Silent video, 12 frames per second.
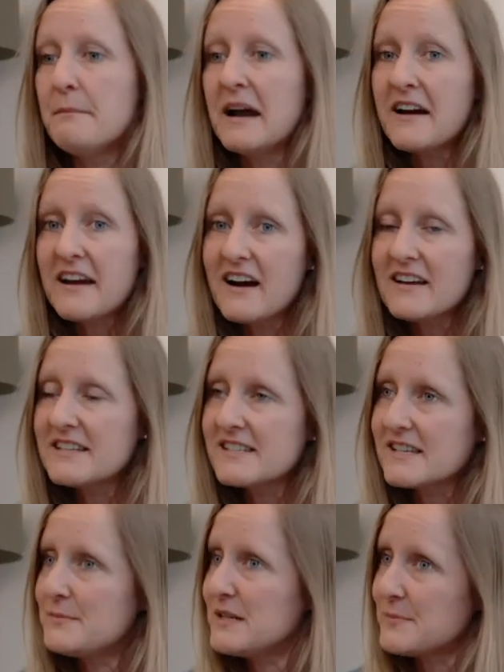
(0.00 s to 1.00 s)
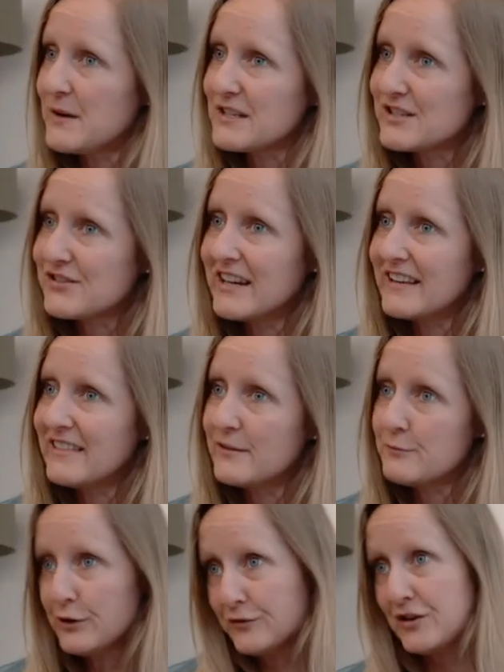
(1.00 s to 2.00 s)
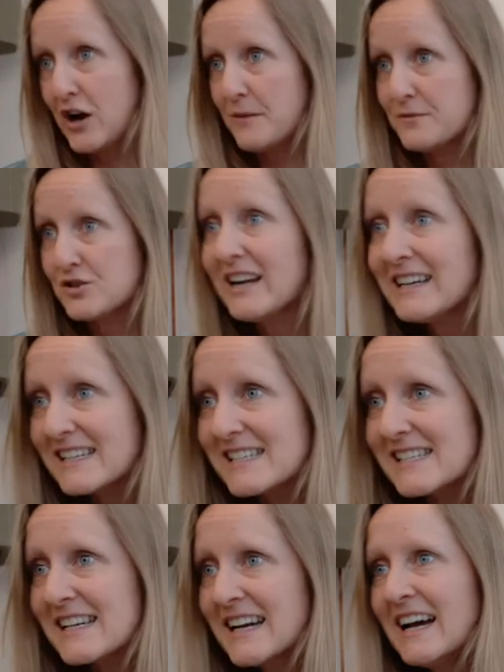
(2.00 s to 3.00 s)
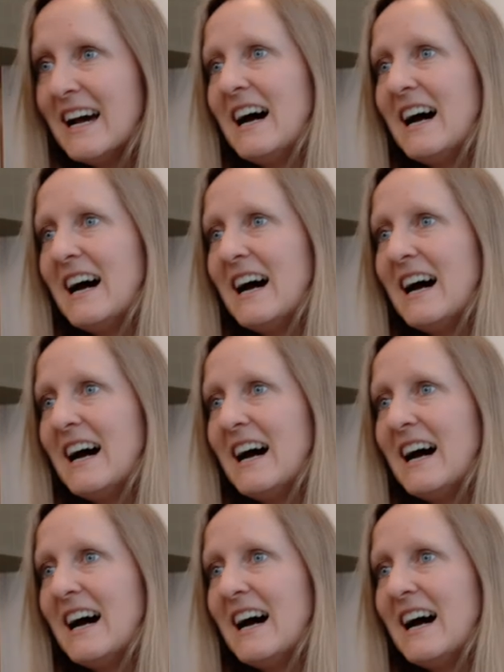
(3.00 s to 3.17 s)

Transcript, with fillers: Marriott is going to be sponsoring the rooftop drinks.